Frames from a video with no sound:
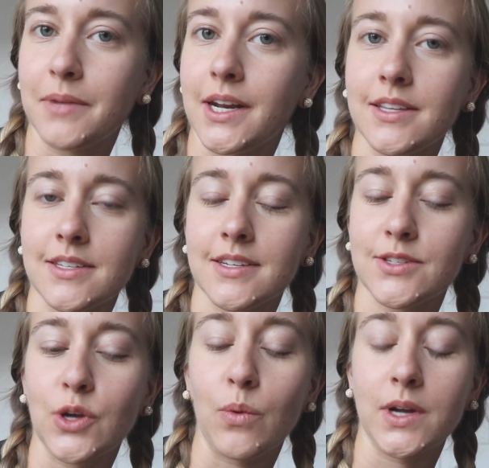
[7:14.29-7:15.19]
minutes.
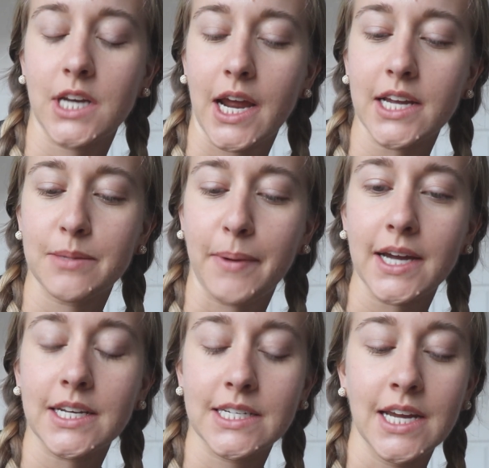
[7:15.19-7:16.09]
So what did I
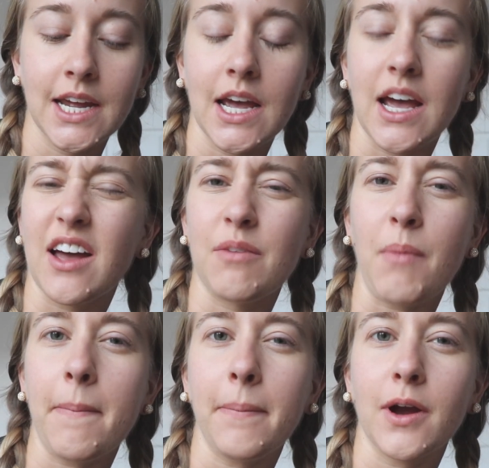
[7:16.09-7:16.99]
expect?
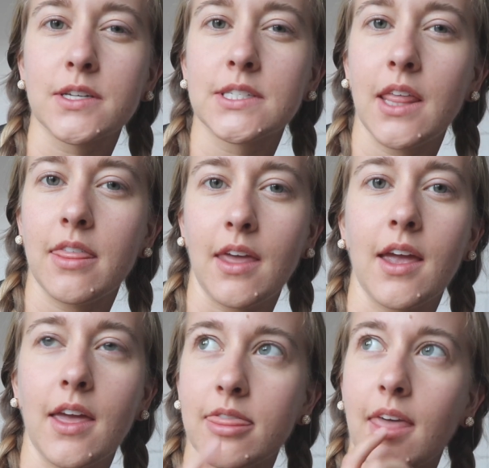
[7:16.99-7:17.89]
I personally
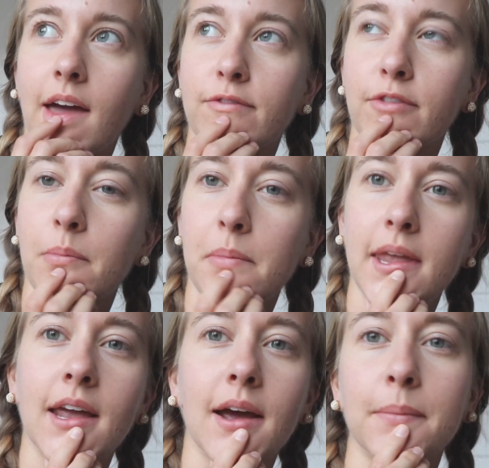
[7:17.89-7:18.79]
think that for
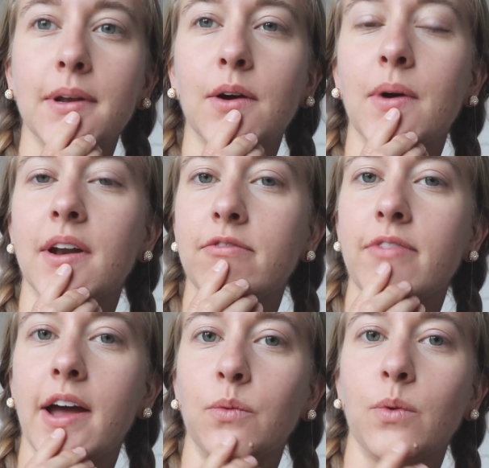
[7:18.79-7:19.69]
me, I'm gonna wanna
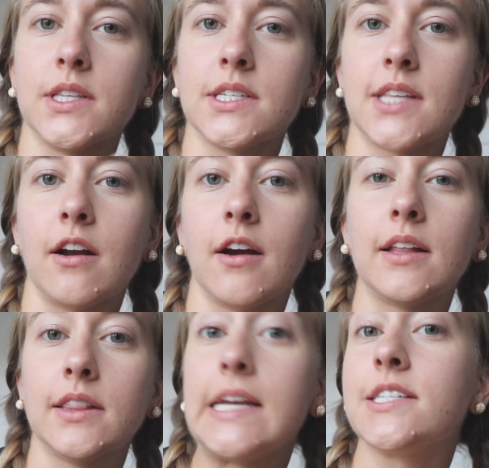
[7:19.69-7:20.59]
find ones that are
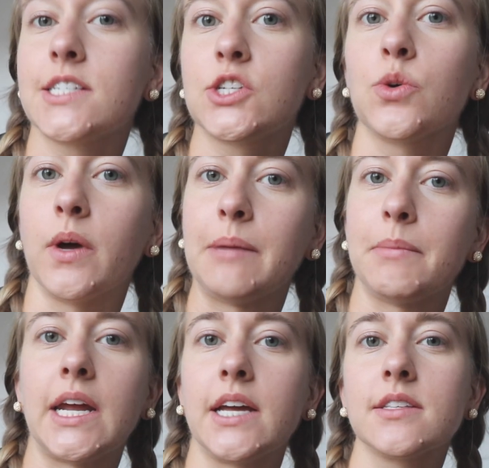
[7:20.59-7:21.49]
at least 20
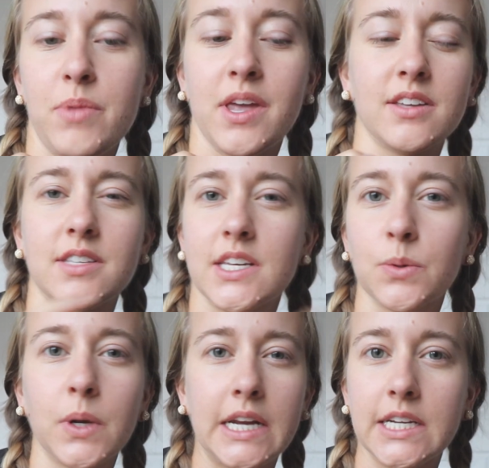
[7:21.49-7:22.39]
minutes because this
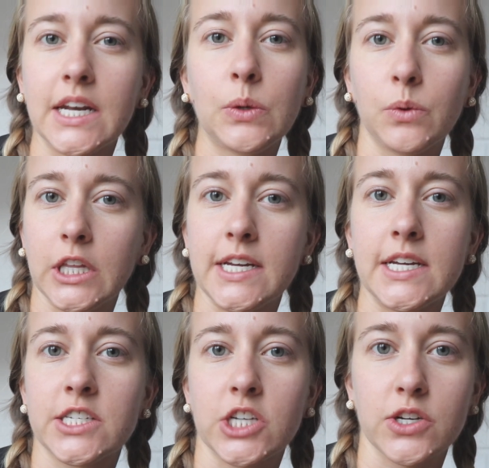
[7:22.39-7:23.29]
one I didn't really
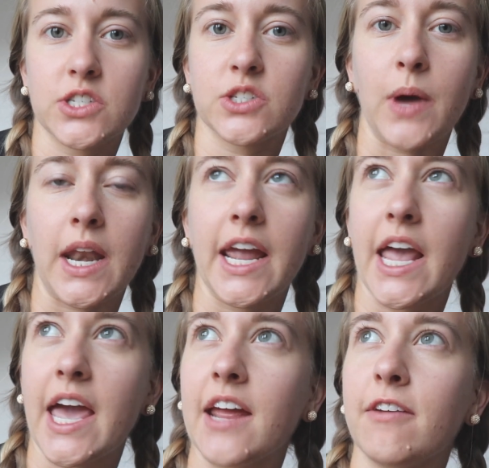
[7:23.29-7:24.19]
start
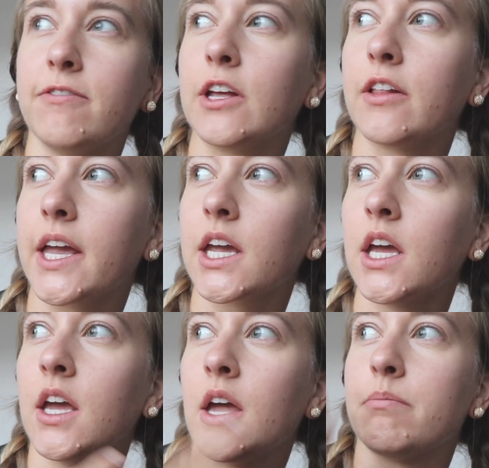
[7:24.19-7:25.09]
sweating and I feel like
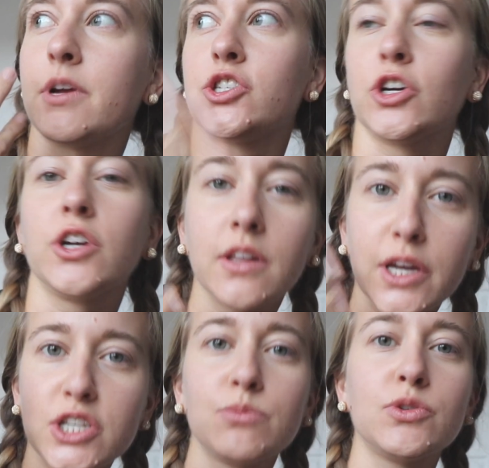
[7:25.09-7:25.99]
my
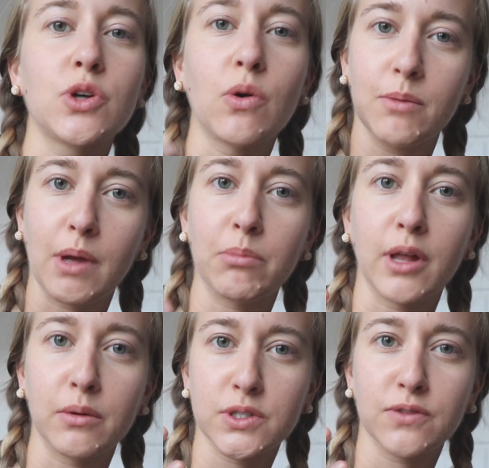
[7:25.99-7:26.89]
circulation was going, my
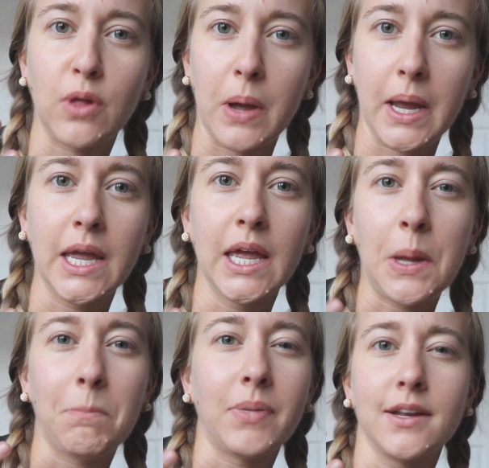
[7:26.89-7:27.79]
blood was flowing,
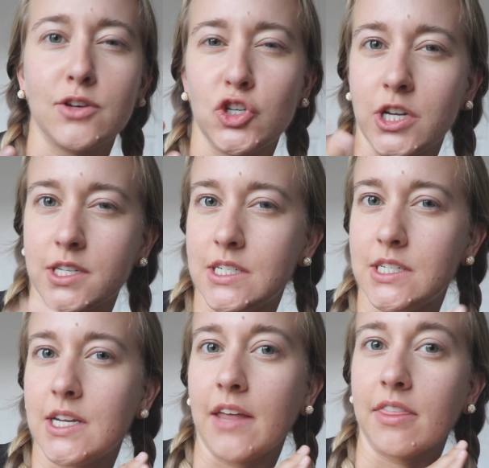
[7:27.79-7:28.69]
but
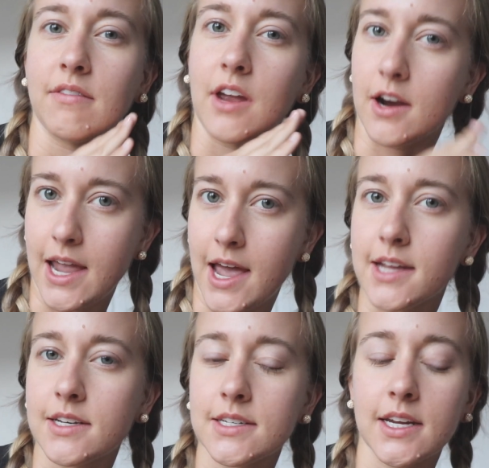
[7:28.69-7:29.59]
just at the very
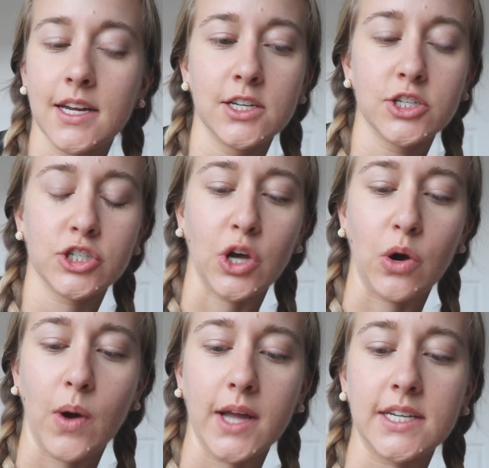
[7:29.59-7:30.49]
end.
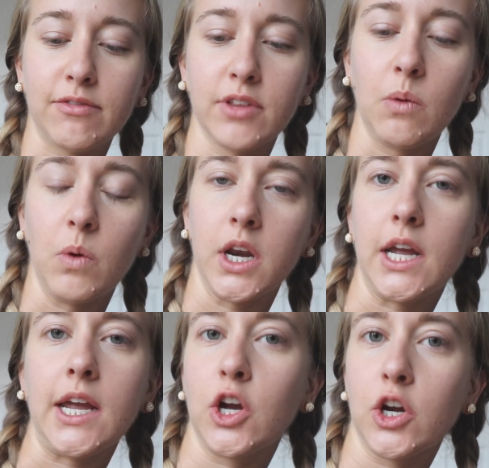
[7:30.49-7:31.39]
So I definitely wanna
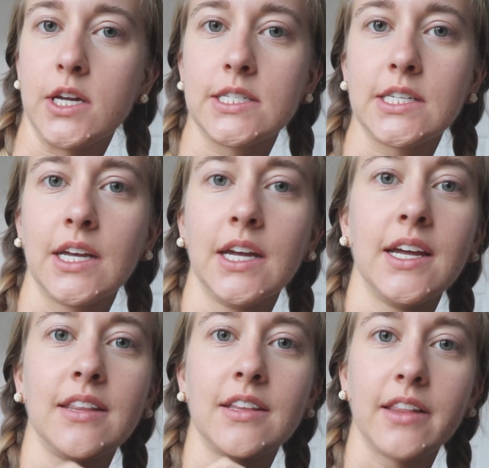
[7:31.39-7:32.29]
increase
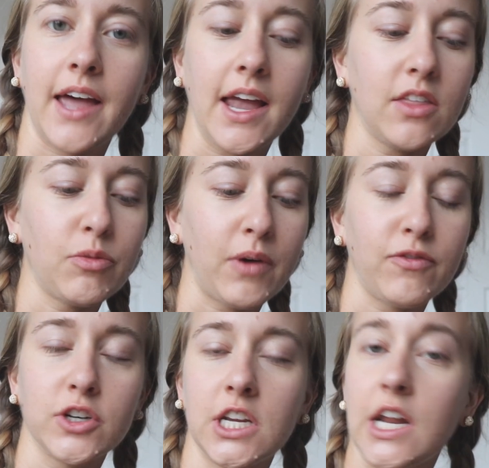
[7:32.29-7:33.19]
the length, but
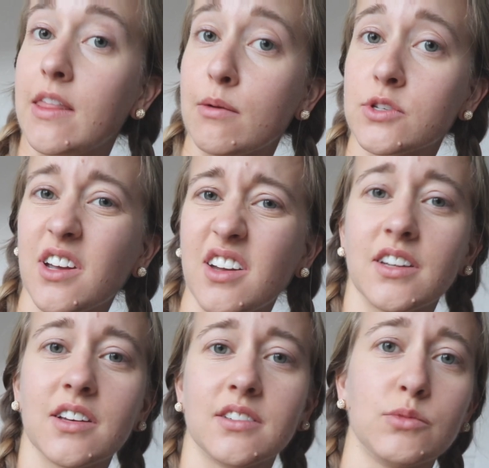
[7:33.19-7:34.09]
for today that was good
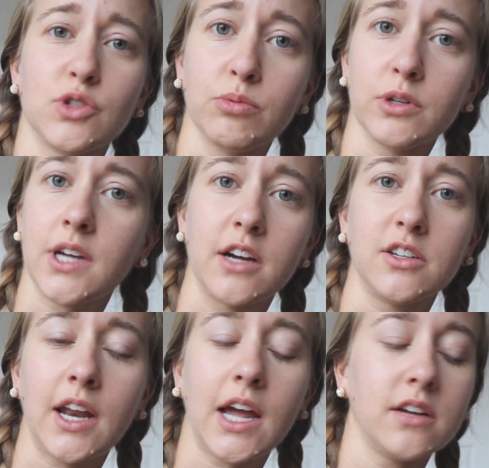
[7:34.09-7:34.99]
because I'm super tired
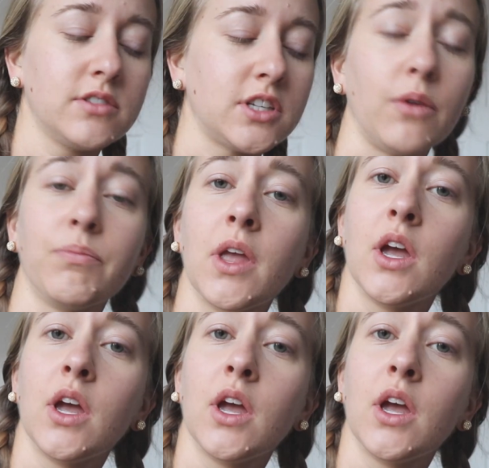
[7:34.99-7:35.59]
today. So